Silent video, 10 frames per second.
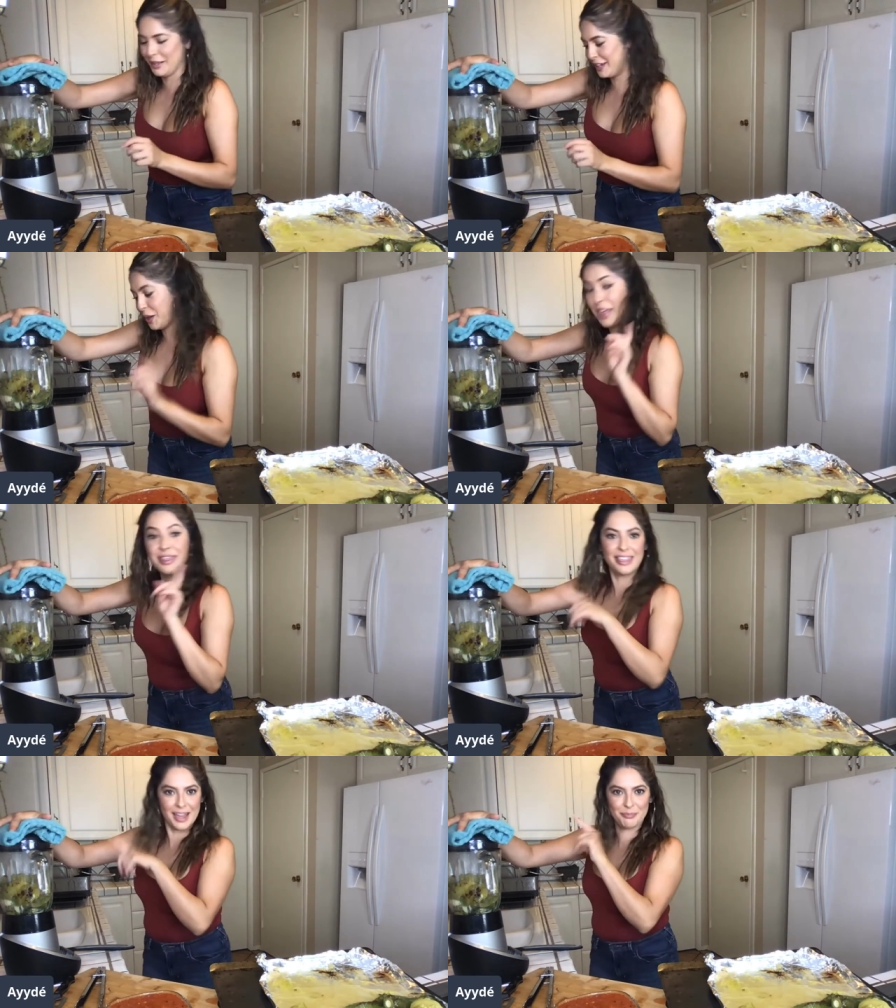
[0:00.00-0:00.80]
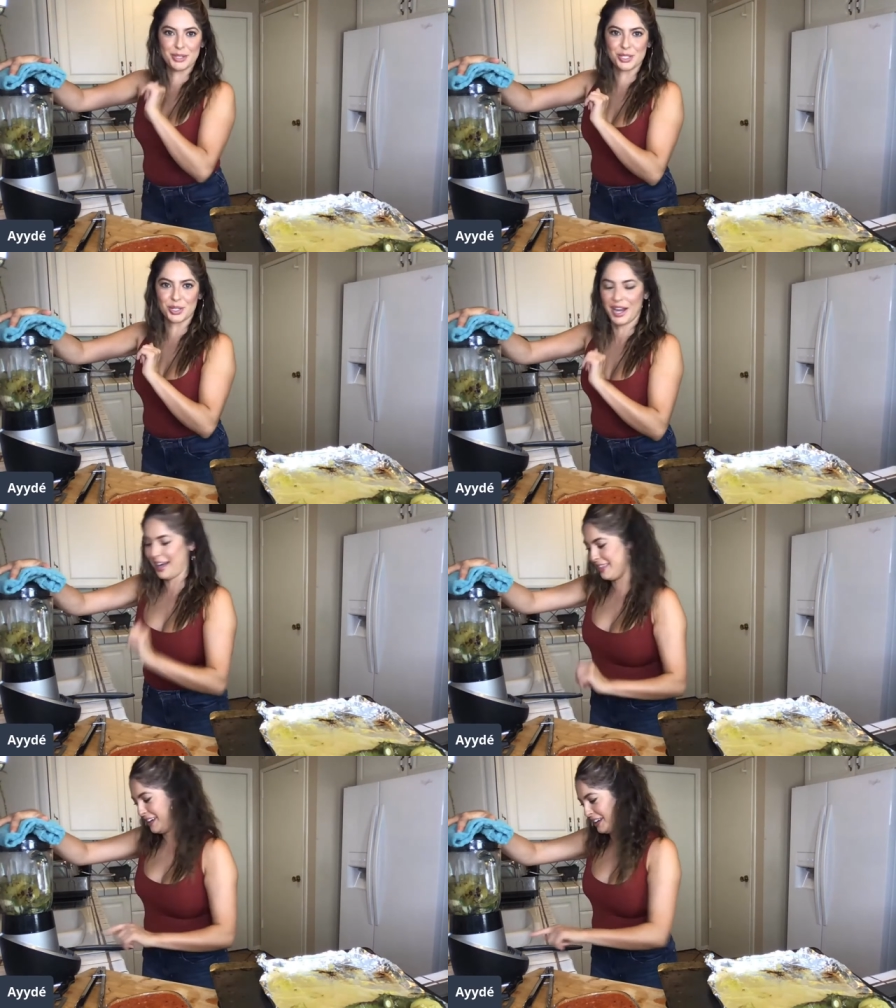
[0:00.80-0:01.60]
blender and then put your
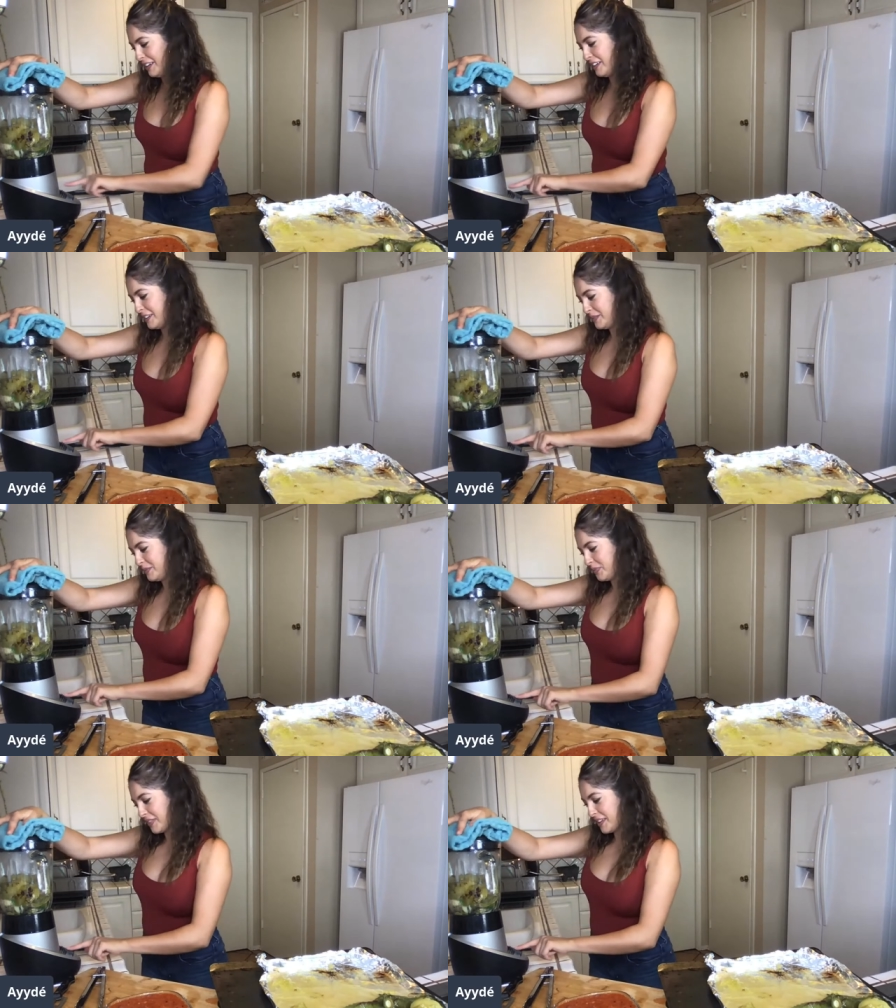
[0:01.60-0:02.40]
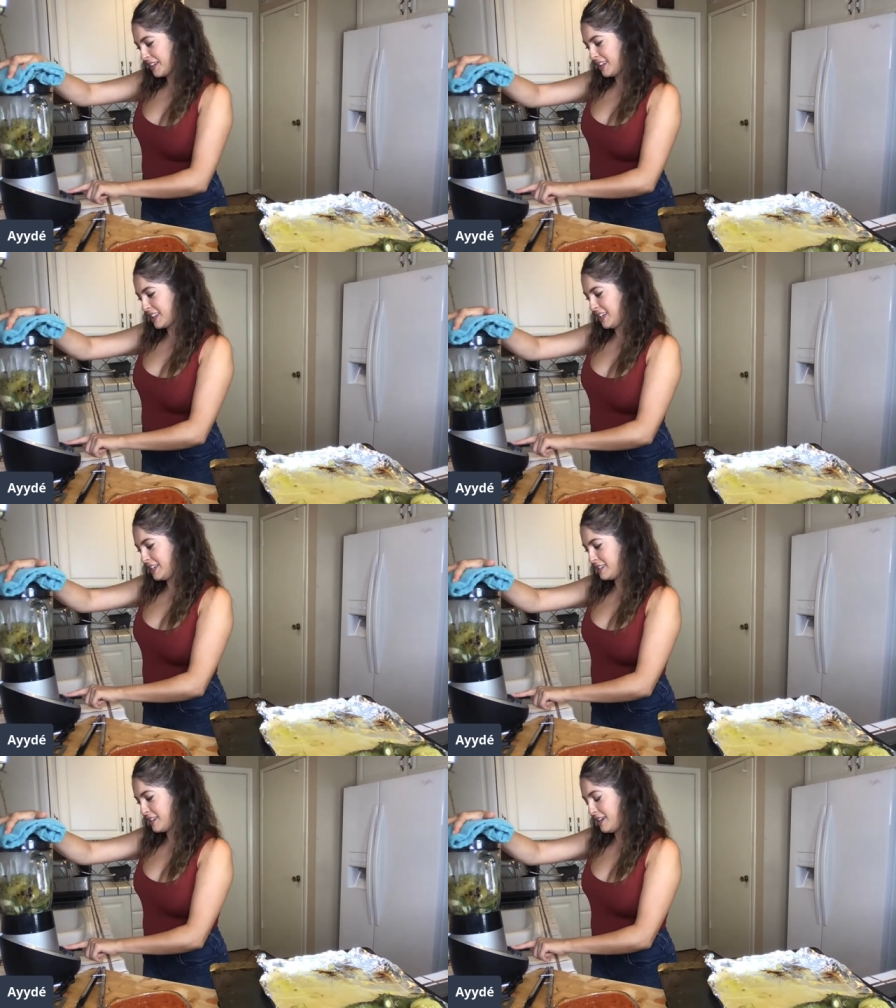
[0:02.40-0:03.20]
hand there like
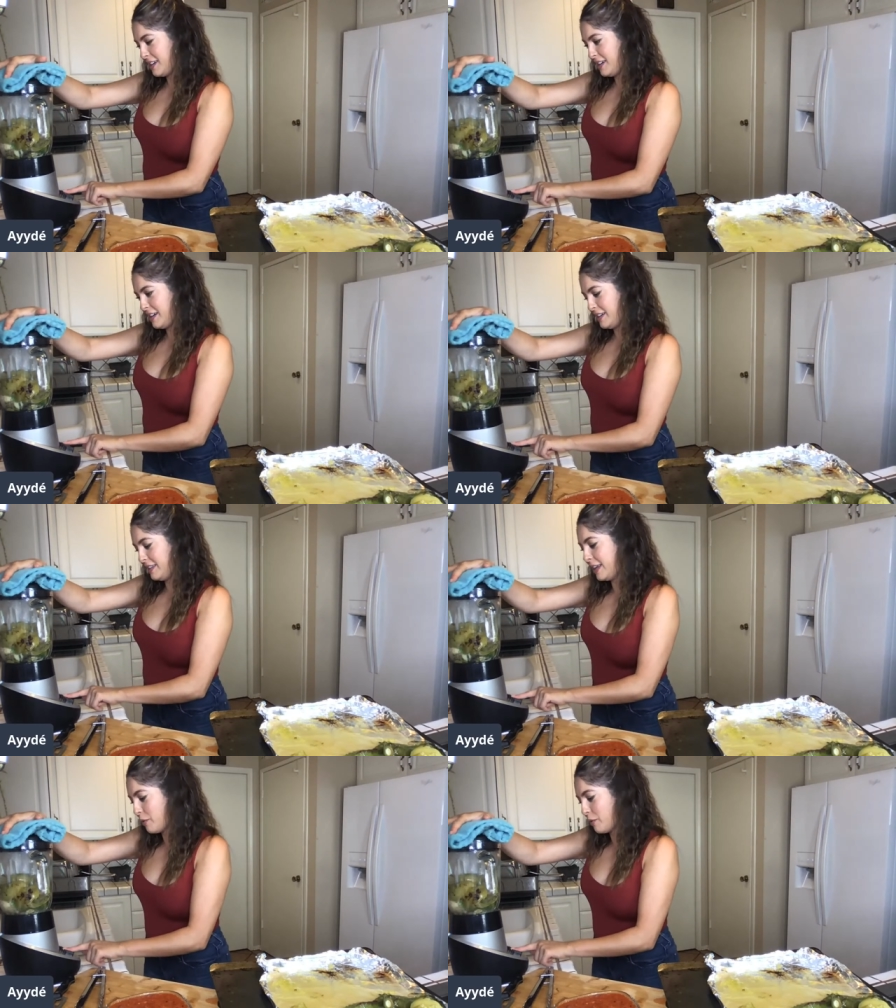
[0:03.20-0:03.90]
this and liquefy.